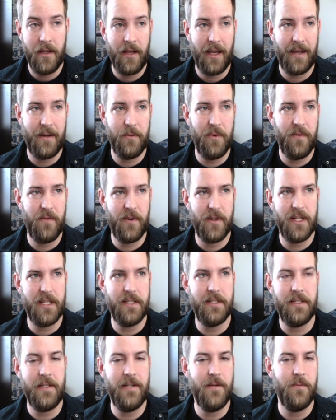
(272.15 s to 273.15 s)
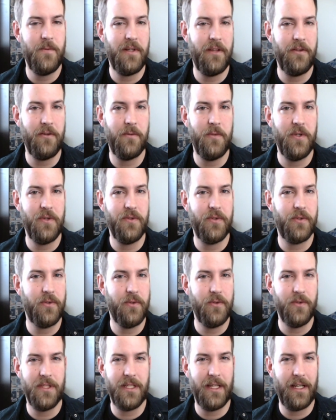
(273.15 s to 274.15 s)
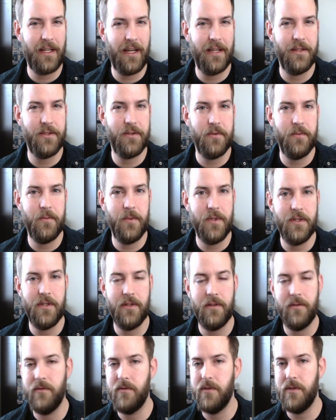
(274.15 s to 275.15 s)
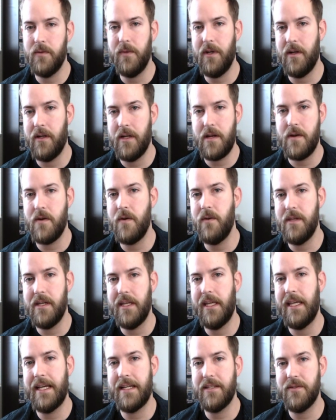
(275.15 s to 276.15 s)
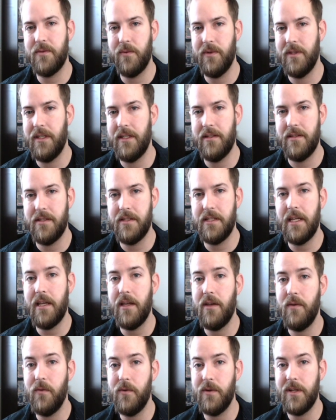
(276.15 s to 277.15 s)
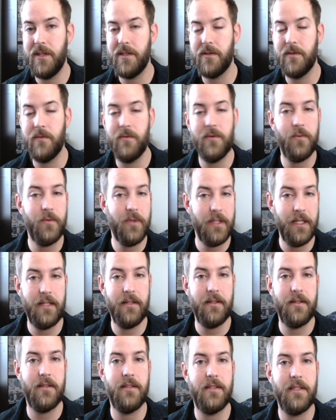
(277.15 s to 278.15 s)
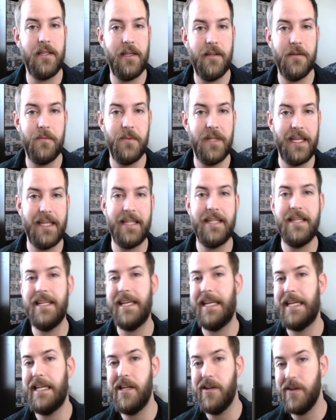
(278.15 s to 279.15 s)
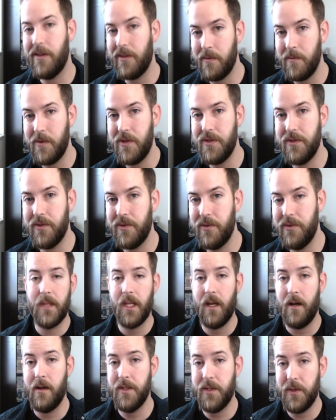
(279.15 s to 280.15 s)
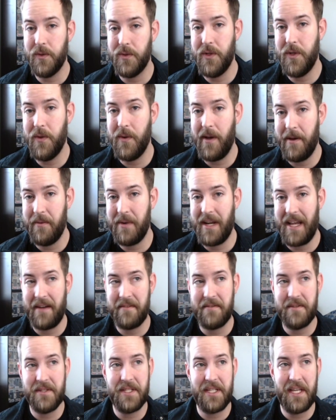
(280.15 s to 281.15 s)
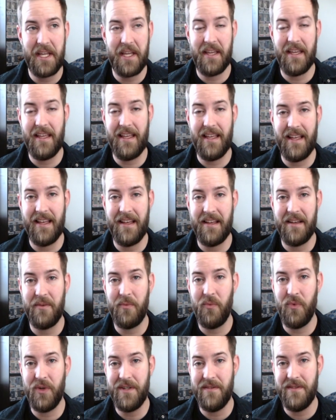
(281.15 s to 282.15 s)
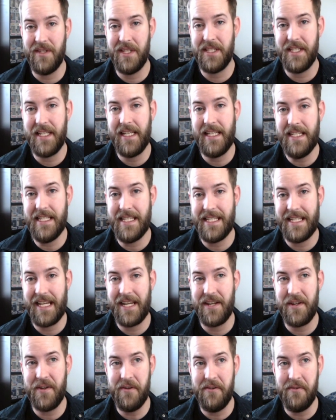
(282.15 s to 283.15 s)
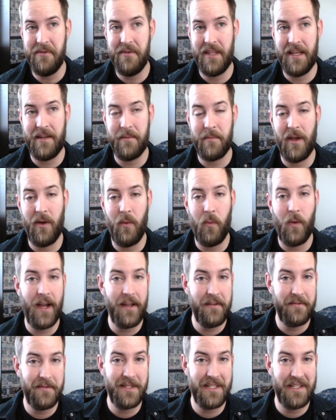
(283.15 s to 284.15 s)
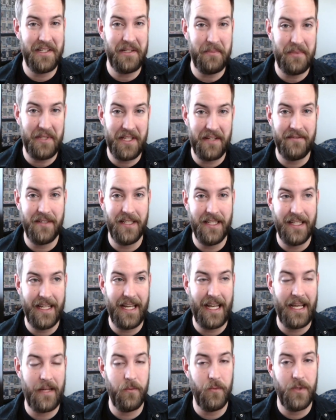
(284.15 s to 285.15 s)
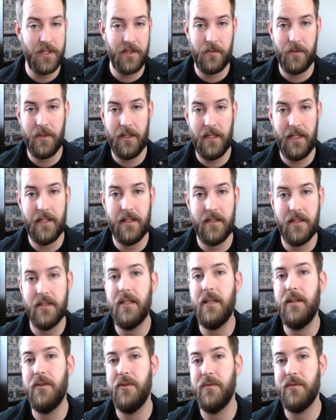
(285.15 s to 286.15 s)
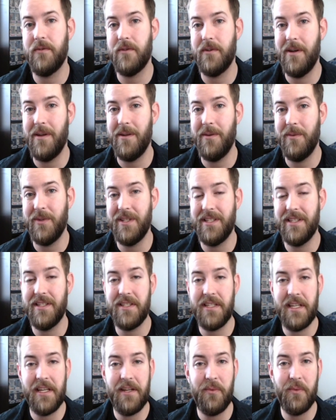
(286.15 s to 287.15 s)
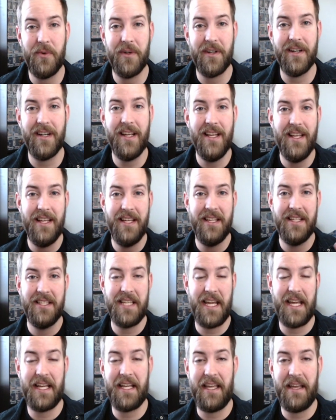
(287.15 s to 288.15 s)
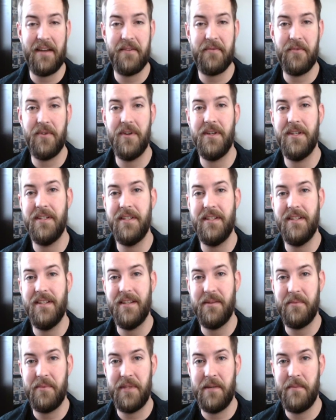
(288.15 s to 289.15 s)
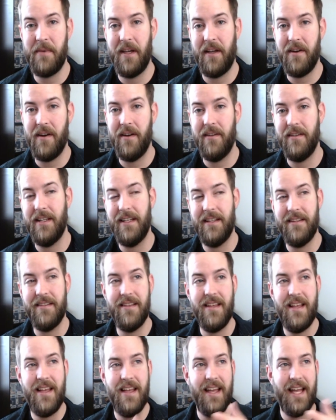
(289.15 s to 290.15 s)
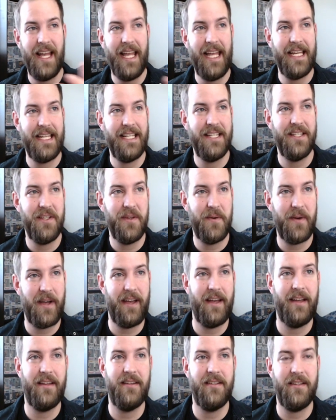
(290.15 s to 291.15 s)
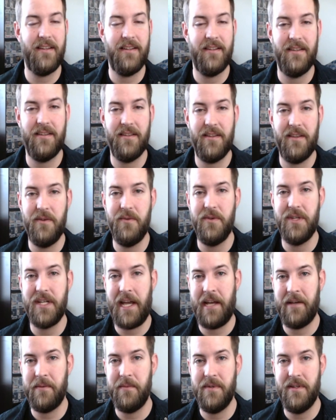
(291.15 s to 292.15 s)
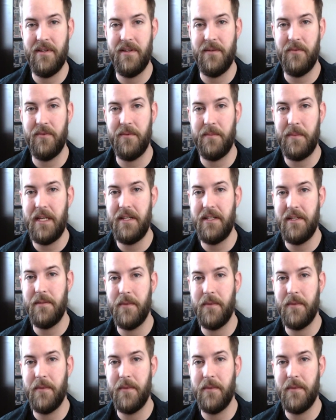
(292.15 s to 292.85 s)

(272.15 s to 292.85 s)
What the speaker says: And we've already seen him in other musicals, like High School Musical, so we already know that he has a really good singing voice, so it was really good to see him again in another musical. Also, too, I would have to say one of the scenes that I know that my wife ended up loving, and was a really good scene overall, was the scene where Zac Efron, played by Carlisle, and you had Hugh Jackman or P.T.